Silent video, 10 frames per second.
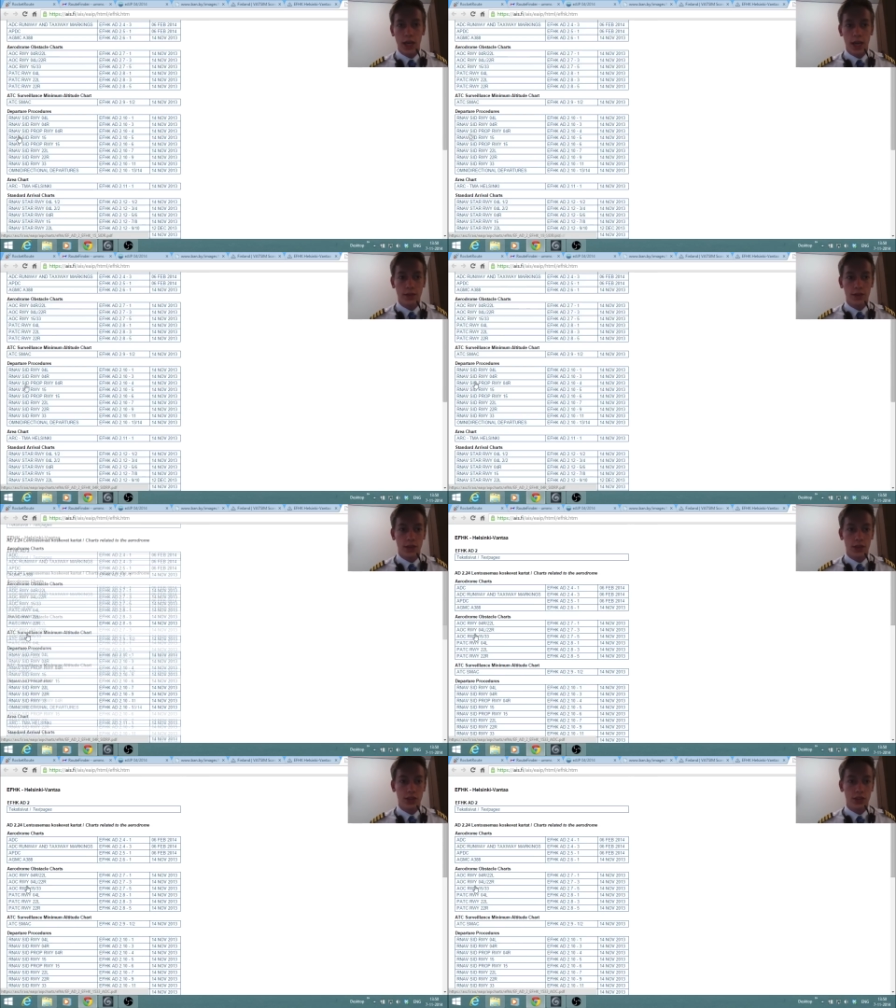and
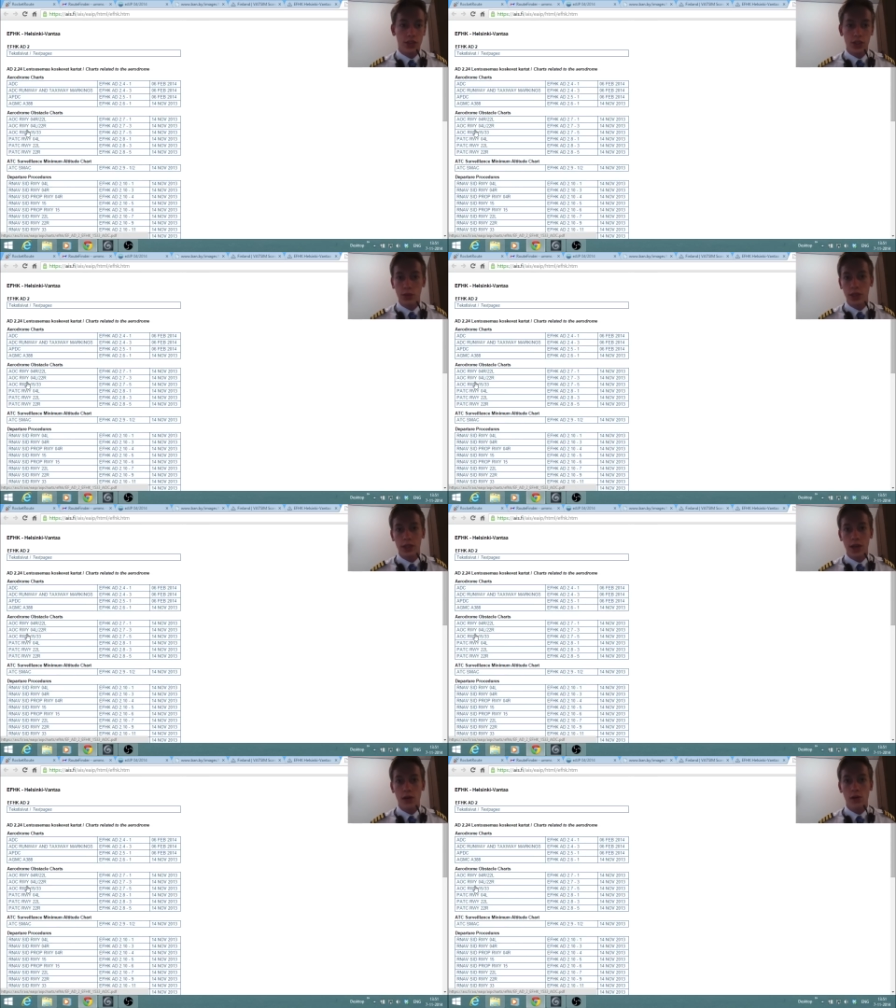as you can see, we can
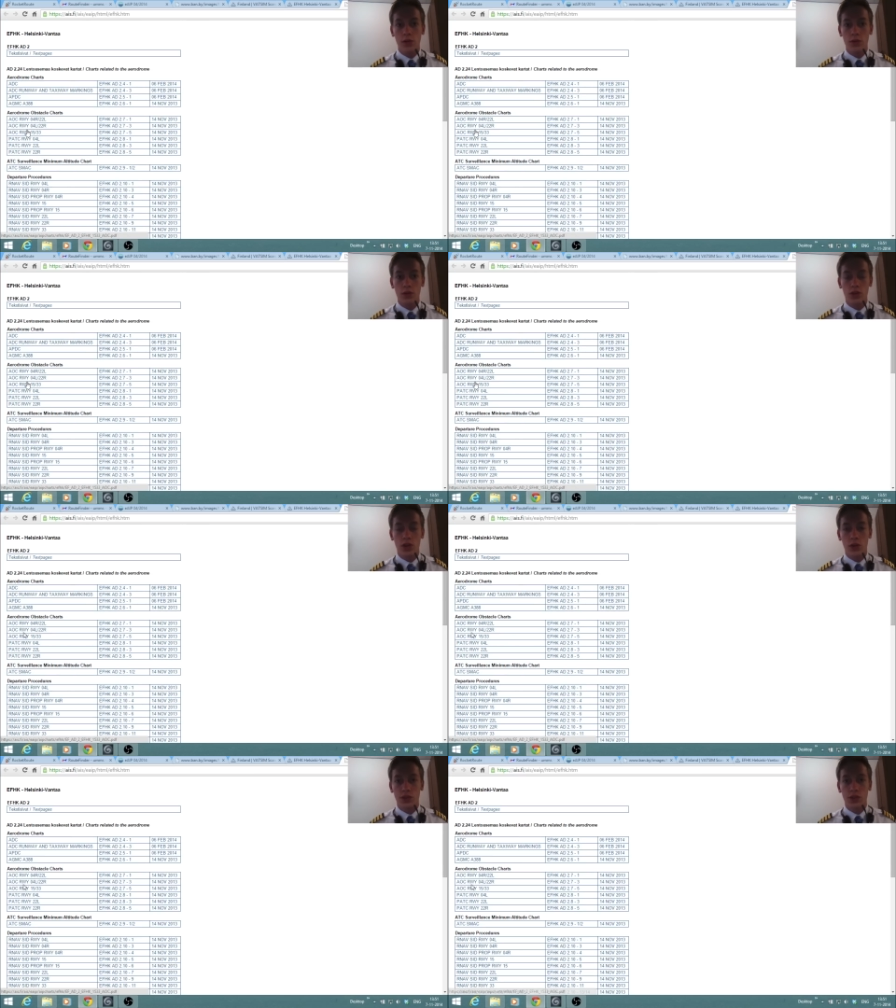download those
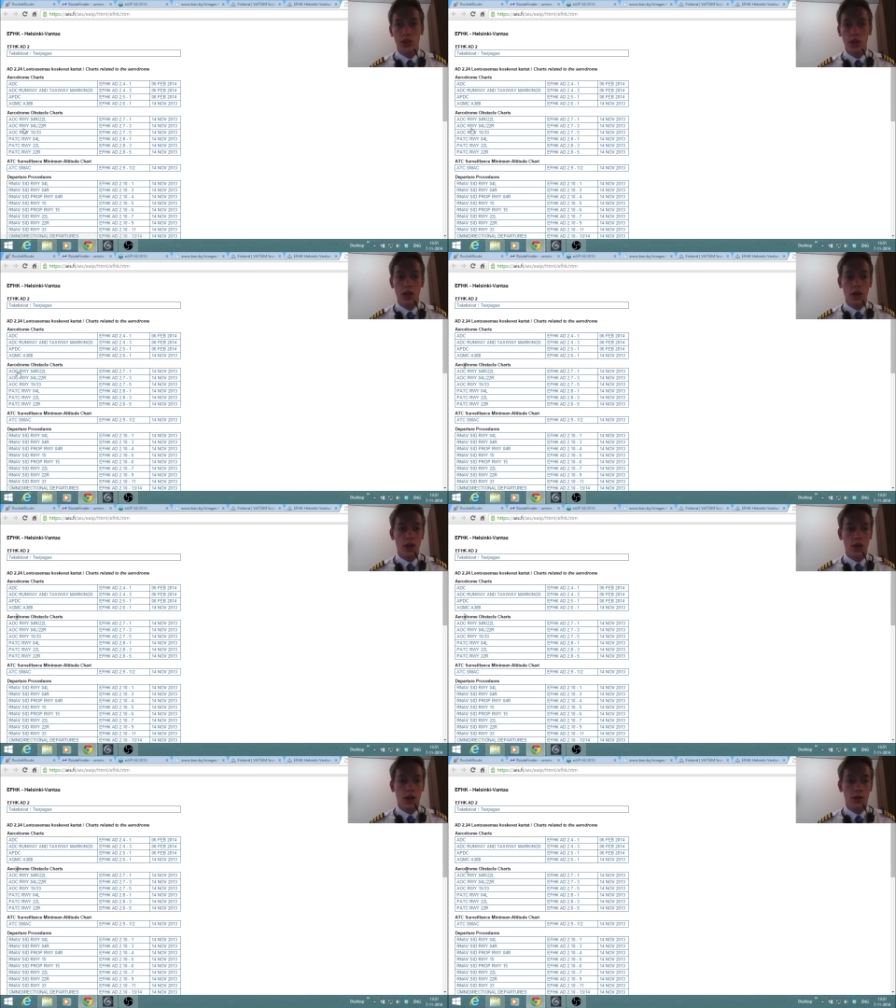charts
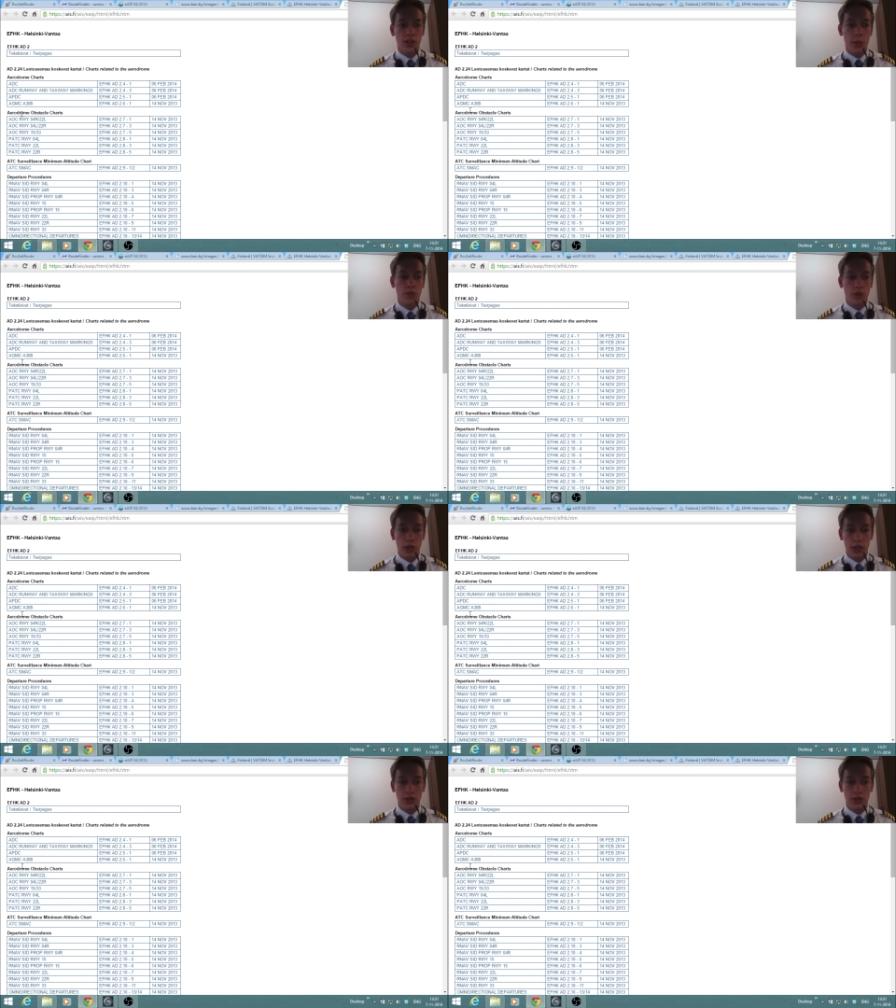uh, separately.